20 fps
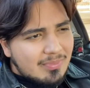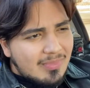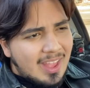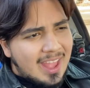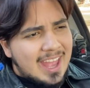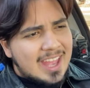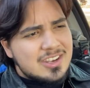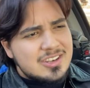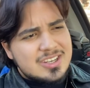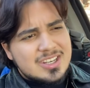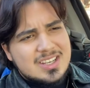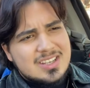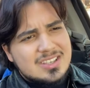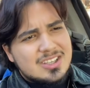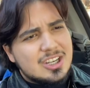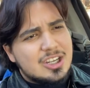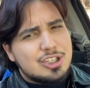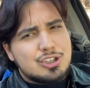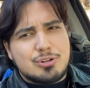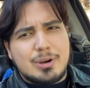and just
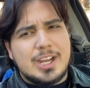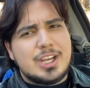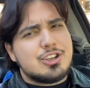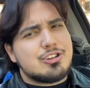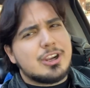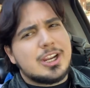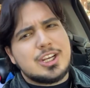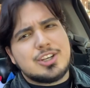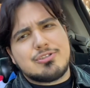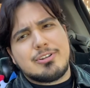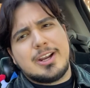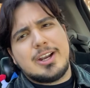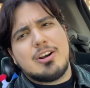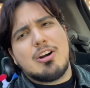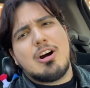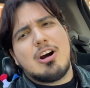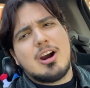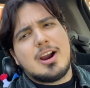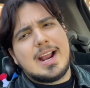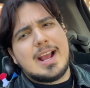uh, train, train, train
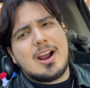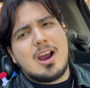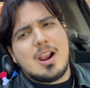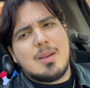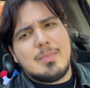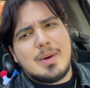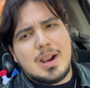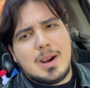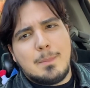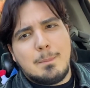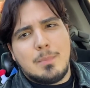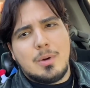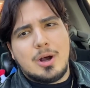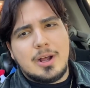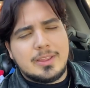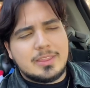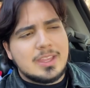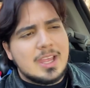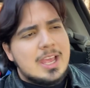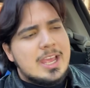hard. I got about a
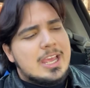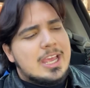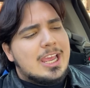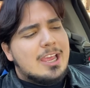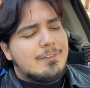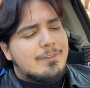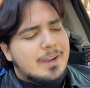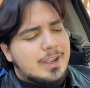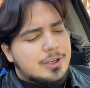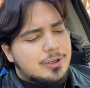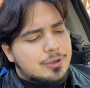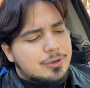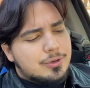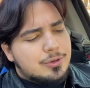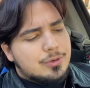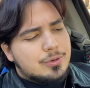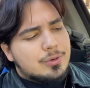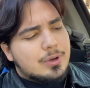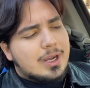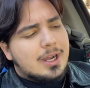month. If I
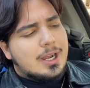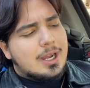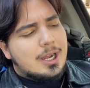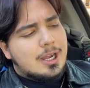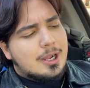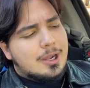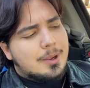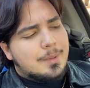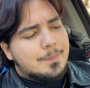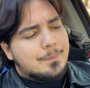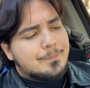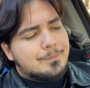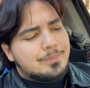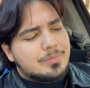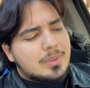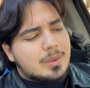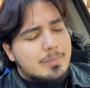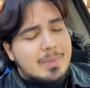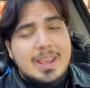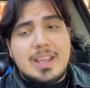do um
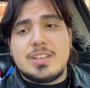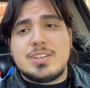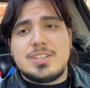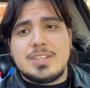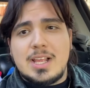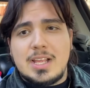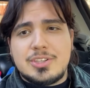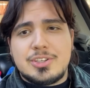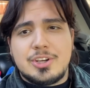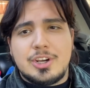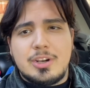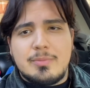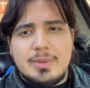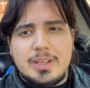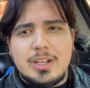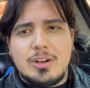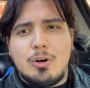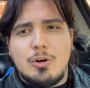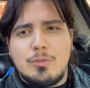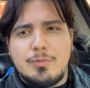make it to that
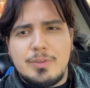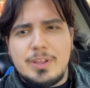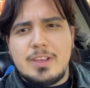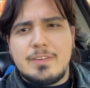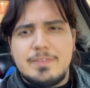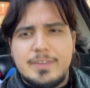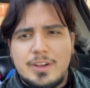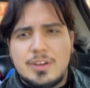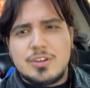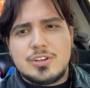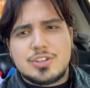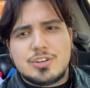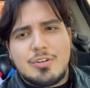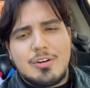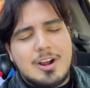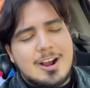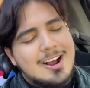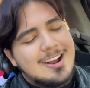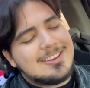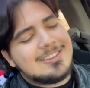tournament, hopefully, fingers
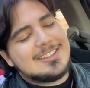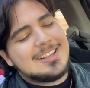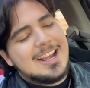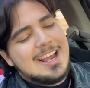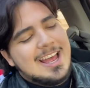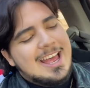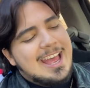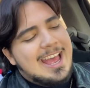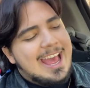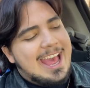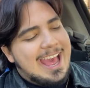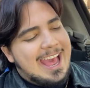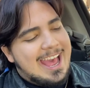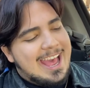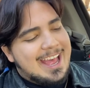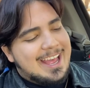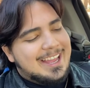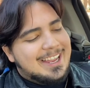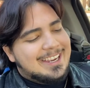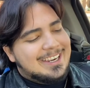crossed,
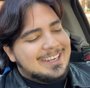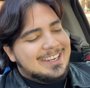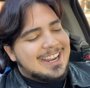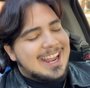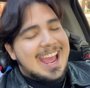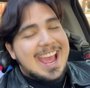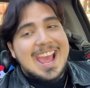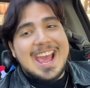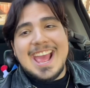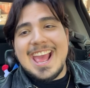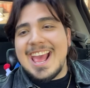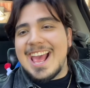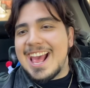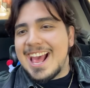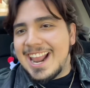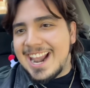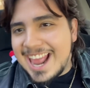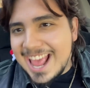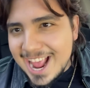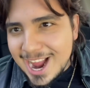and
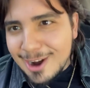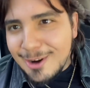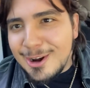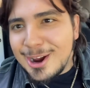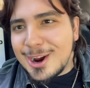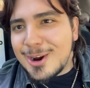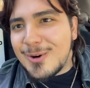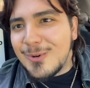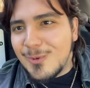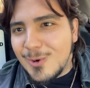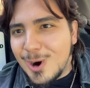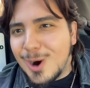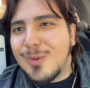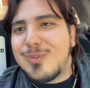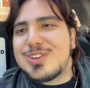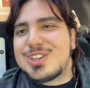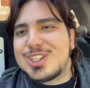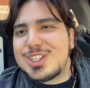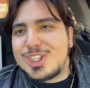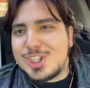an Eric Wolf
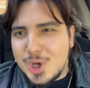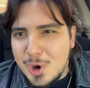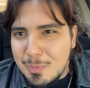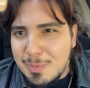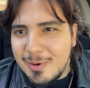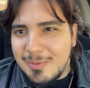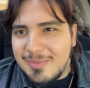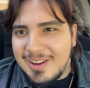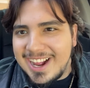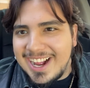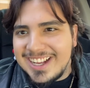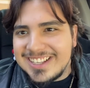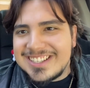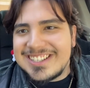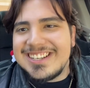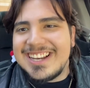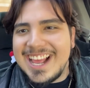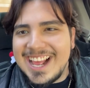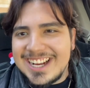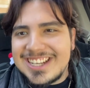super match
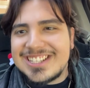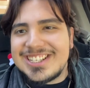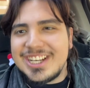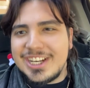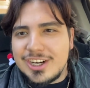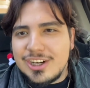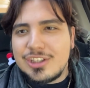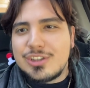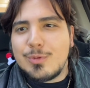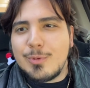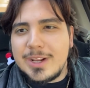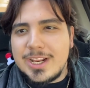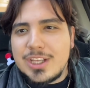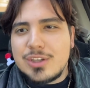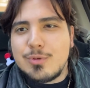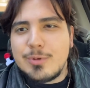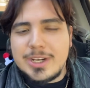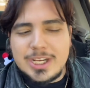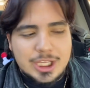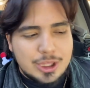next year,
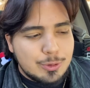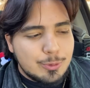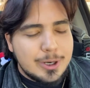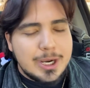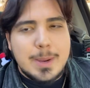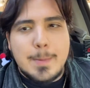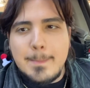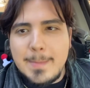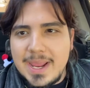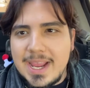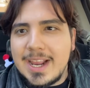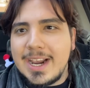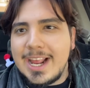2023. Me and